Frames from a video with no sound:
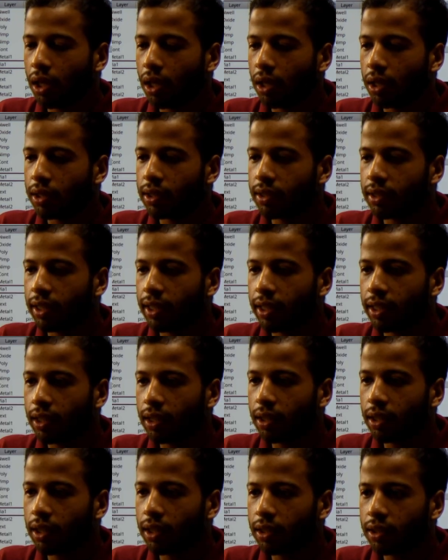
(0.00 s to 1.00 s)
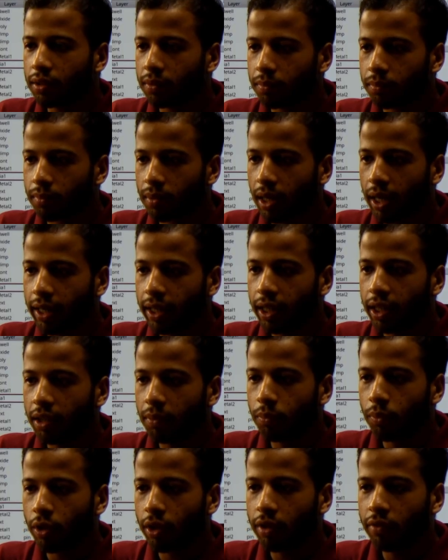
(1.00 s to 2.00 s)
is taking is
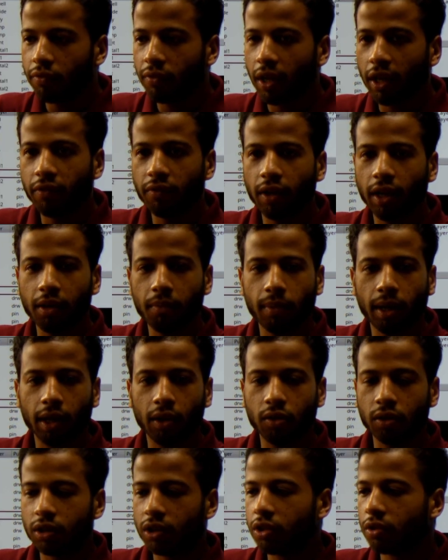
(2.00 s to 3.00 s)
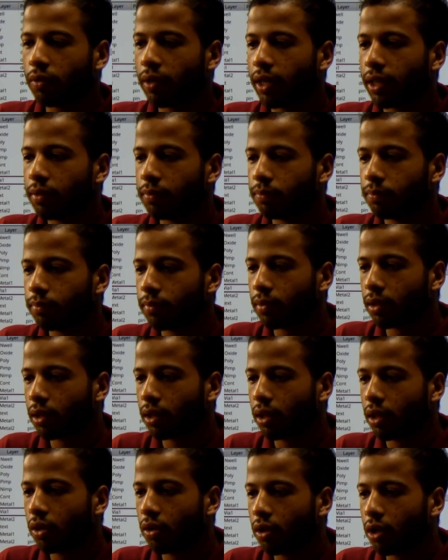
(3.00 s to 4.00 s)
19.59 micron square.
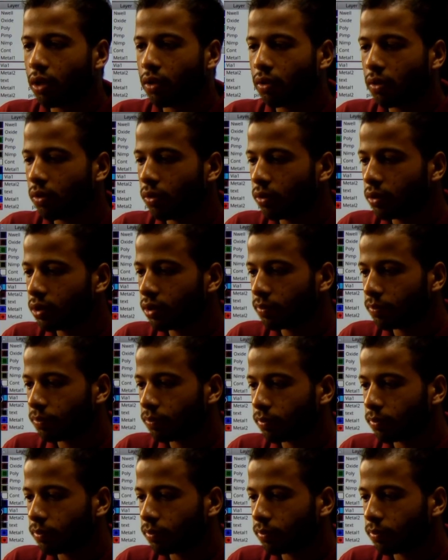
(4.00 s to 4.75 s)
Click on close.